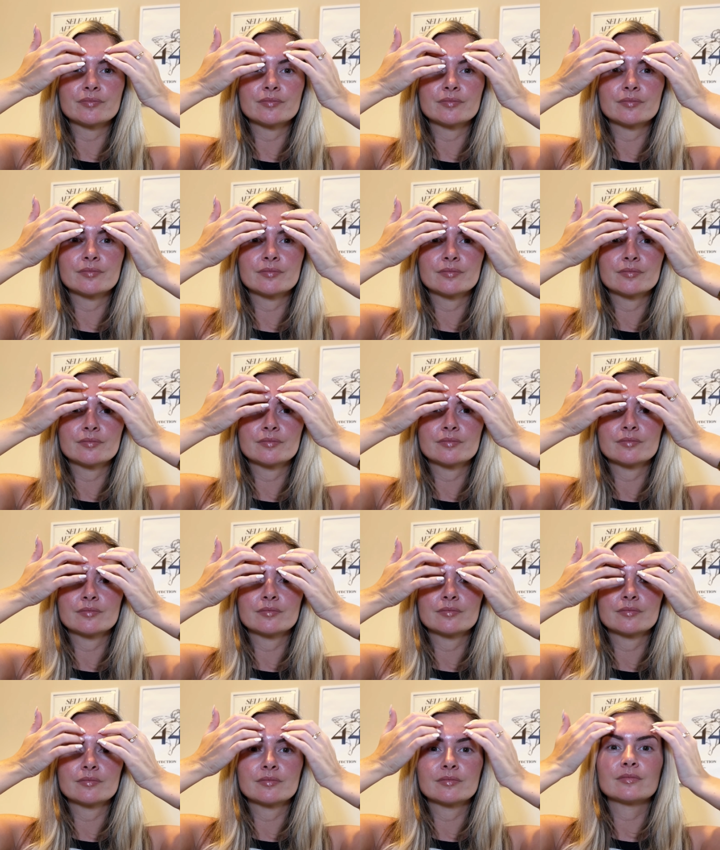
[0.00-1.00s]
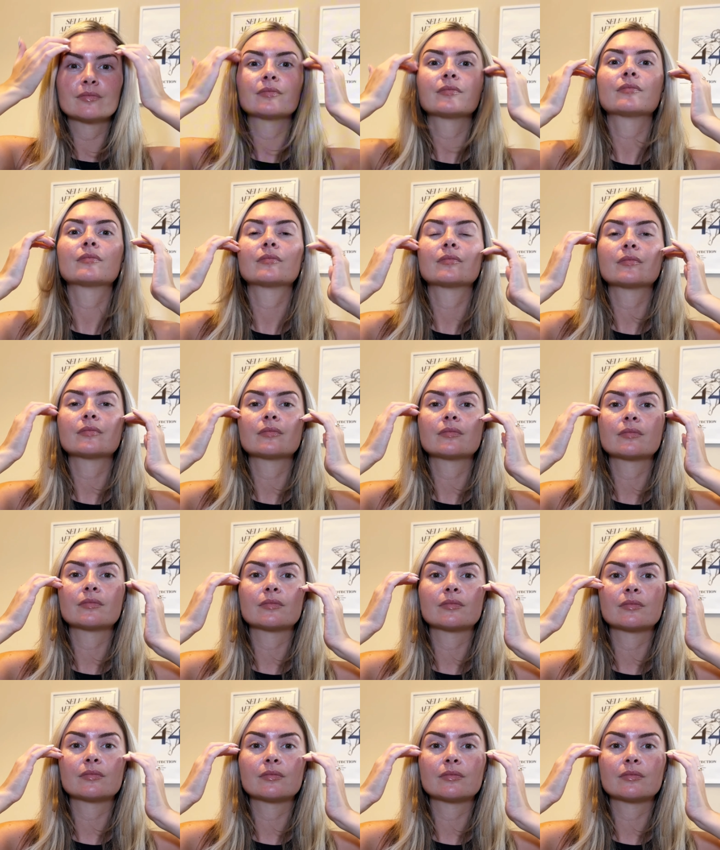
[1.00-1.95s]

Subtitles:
(silence)